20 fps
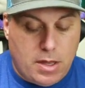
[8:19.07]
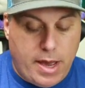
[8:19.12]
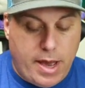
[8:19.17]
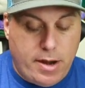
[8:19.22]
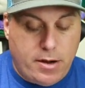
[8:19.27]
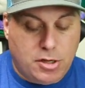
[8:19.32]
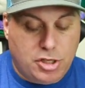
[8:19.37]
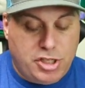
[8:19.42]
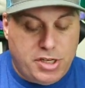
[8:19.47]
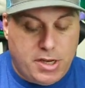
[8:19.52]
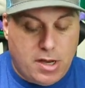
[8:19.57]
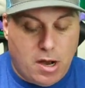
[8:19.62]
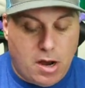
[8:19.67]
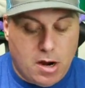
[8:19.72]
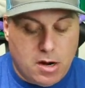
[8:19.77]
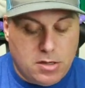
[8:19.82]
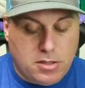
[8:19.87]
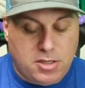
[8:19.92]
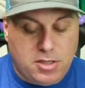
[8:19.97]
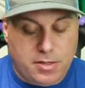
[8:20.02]
energy
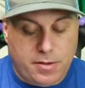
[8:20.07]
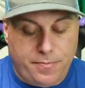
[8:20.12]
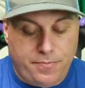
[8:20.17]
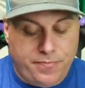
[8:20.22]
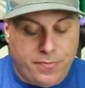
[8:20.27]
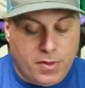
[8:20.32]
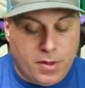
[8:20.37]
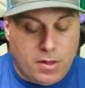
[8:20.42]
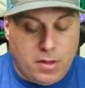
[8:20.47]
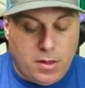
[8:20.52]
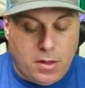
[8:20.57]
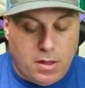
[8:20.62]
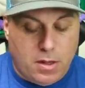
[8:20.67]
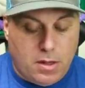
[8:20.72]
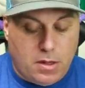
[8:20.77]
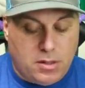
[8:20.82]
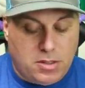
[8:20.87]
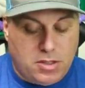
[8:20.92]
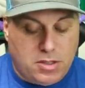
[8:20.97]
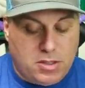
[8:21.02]
cards.
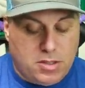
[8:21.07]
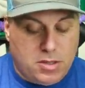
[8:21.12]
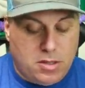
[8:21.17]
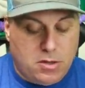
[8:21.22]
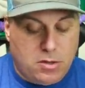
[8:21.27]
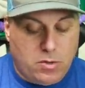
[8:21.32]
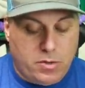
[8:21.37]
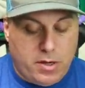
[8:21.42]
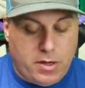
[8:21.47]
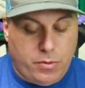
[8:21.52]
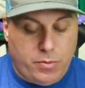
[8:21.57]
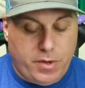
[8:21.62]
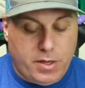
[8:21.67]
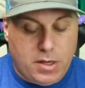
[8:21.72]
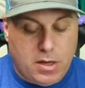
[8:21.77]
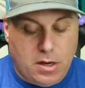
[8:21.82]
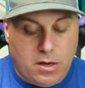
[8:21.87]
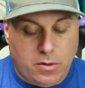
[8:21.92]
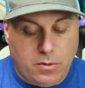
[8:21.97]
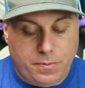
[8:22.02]
So here we
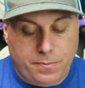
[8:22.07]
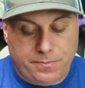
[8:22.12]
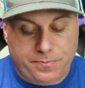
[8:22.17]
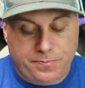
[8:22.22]
go.